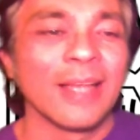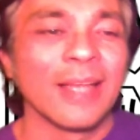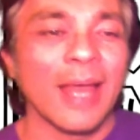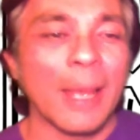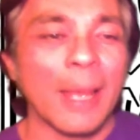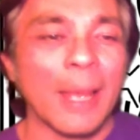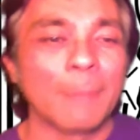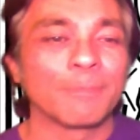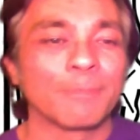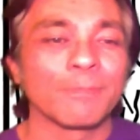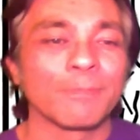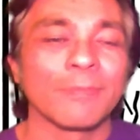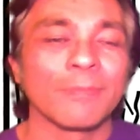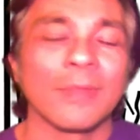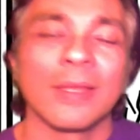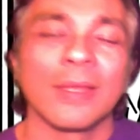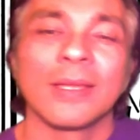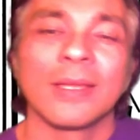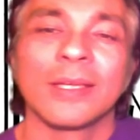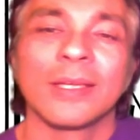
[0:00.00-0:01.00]

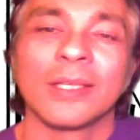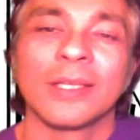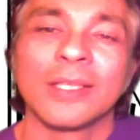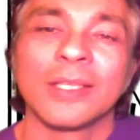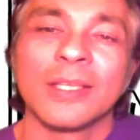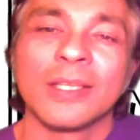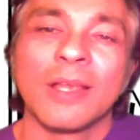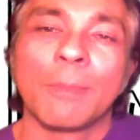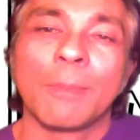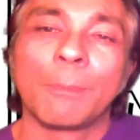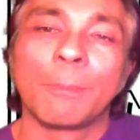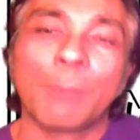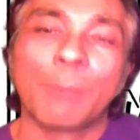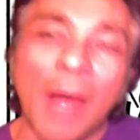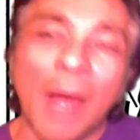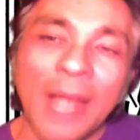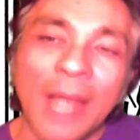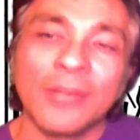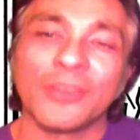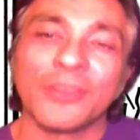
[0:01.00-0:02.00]

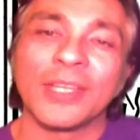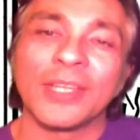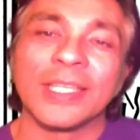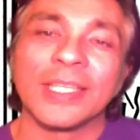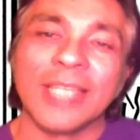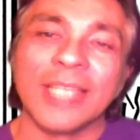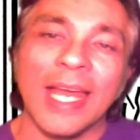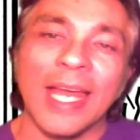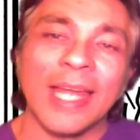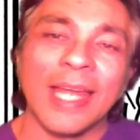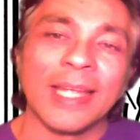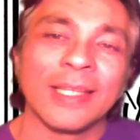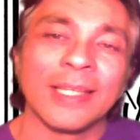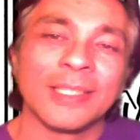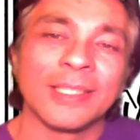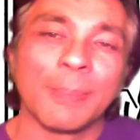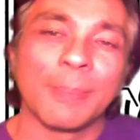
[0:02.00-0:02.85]
Buy Nothing Day,